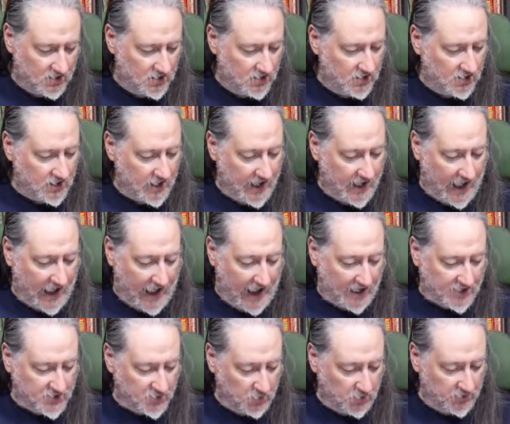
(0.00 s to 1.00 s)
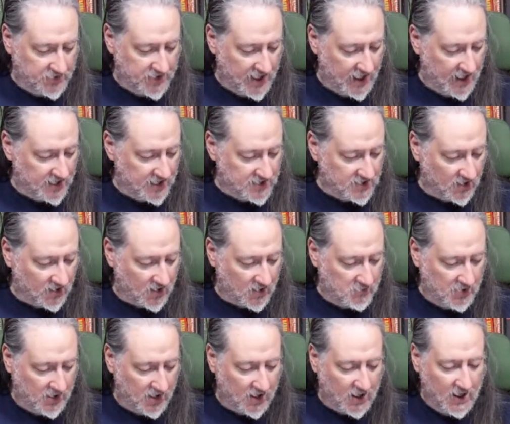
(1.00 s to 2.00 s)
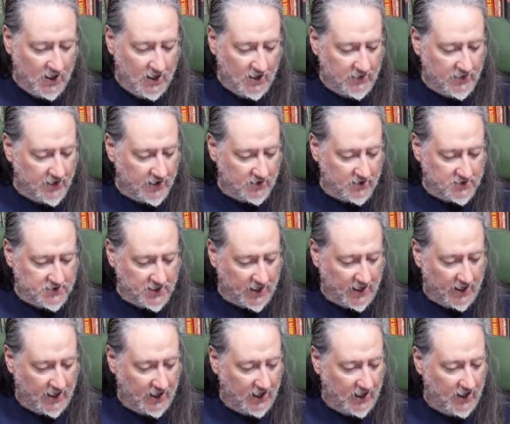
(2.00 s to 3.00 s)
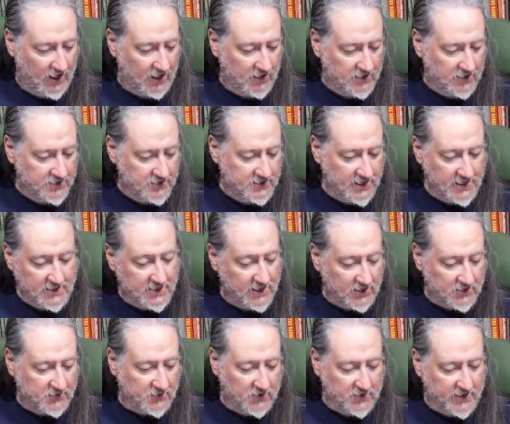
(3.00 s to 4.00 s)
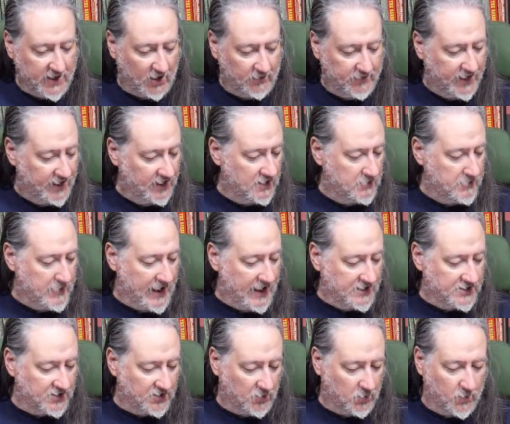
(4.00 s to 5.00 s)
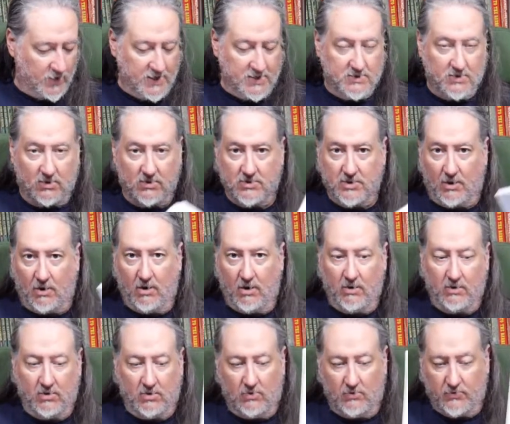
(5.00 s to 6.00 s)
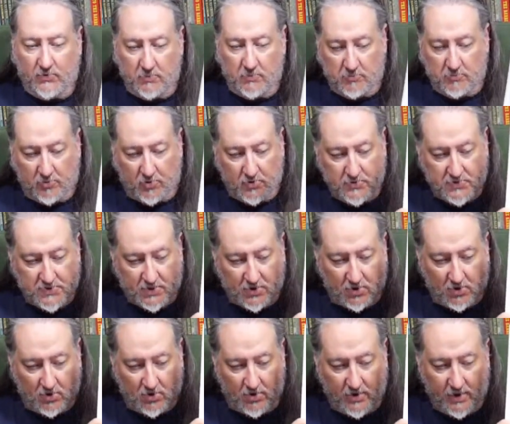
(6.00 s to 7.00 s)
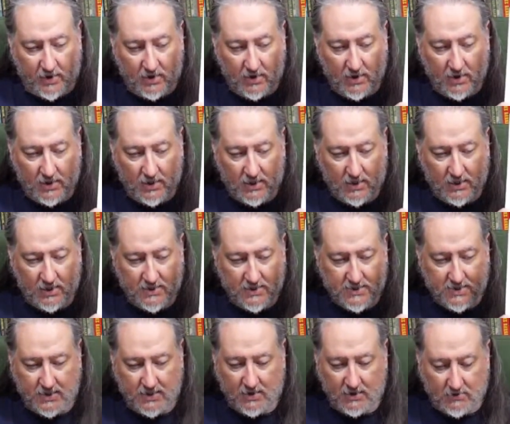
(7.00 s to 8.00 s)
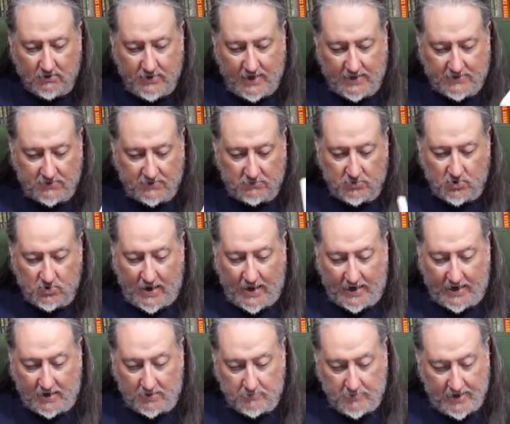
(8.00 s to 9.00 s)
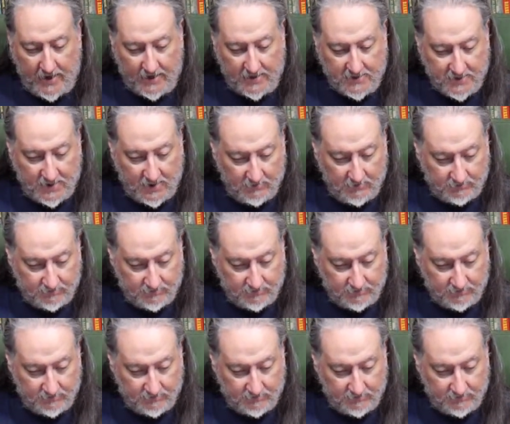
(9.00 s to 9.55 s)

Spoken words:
an actual TSR book. There's details for delving into magical research article from Bruce Hurd is in here. That's from Dragon Magazine.